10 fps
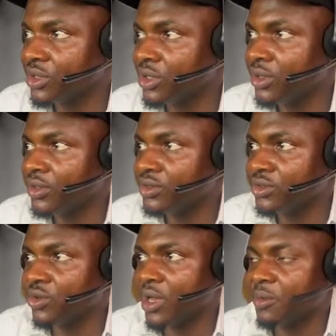So I
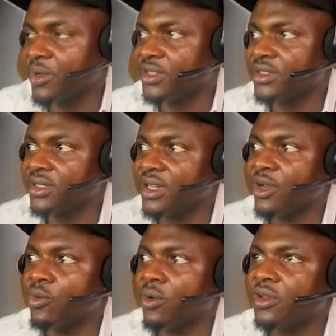practically like
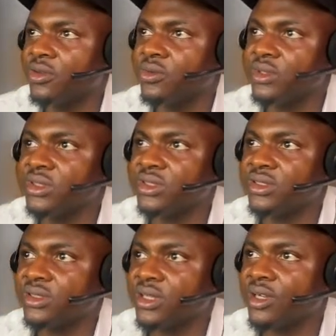working with
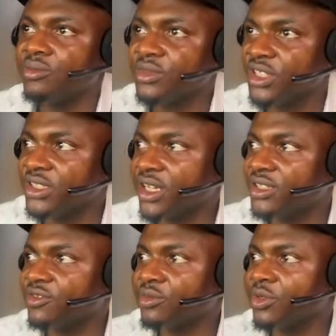data from your
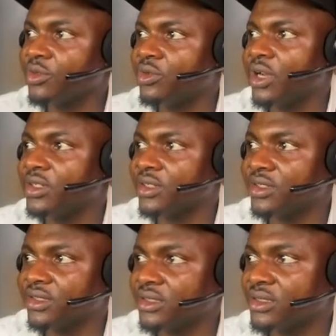Google
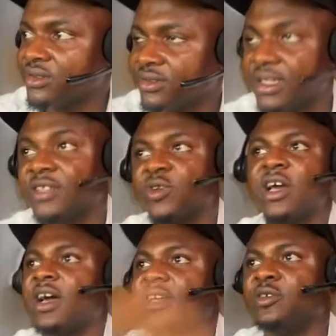Analytics. That's why I
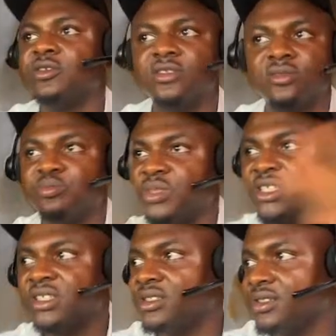don't beat any
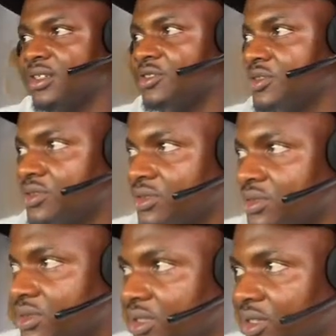detection.
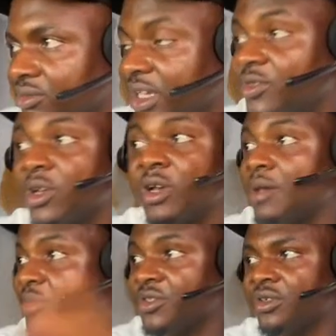That's why I beat all
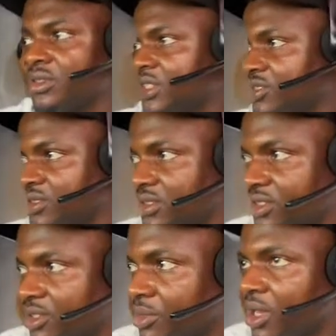detection system.
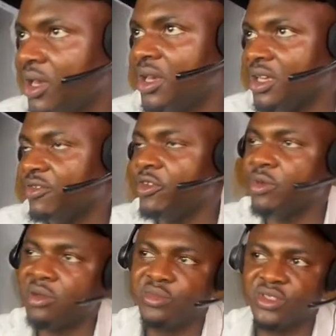If human
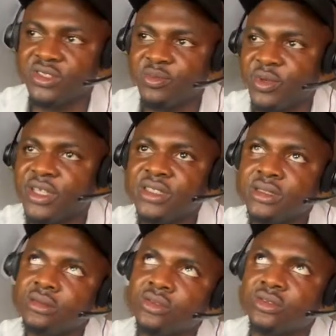beings spend 2
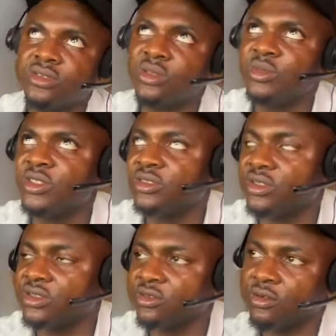to 3 minutes on
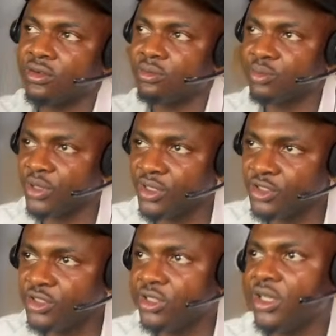your page,
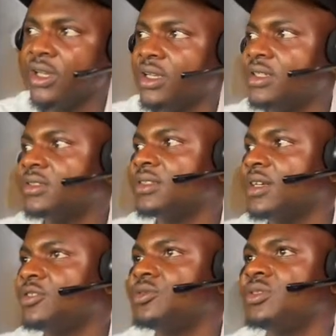it is nice to
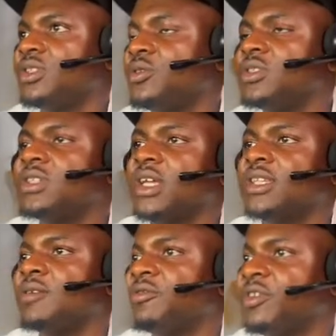stay within that time
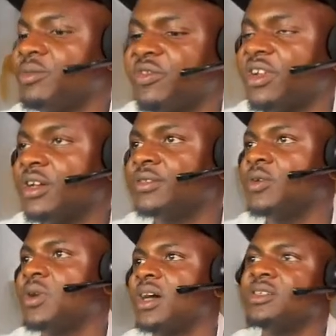frame. In fact, that's why we had
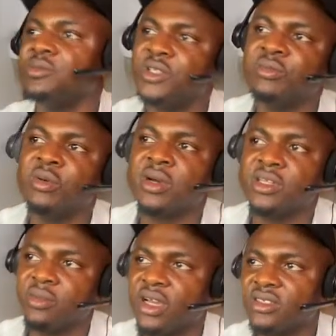a minimum and a
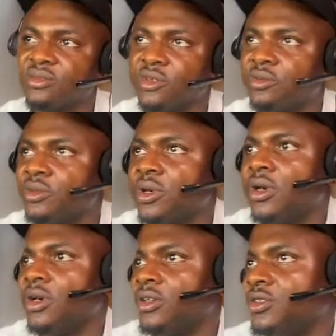maximum.
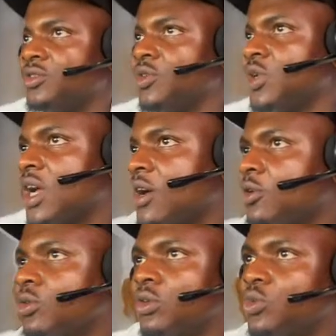So you can clone
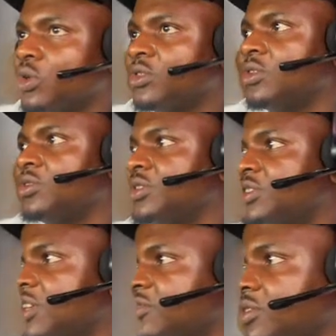what your real traffic
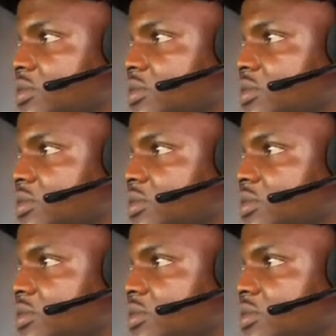looks like.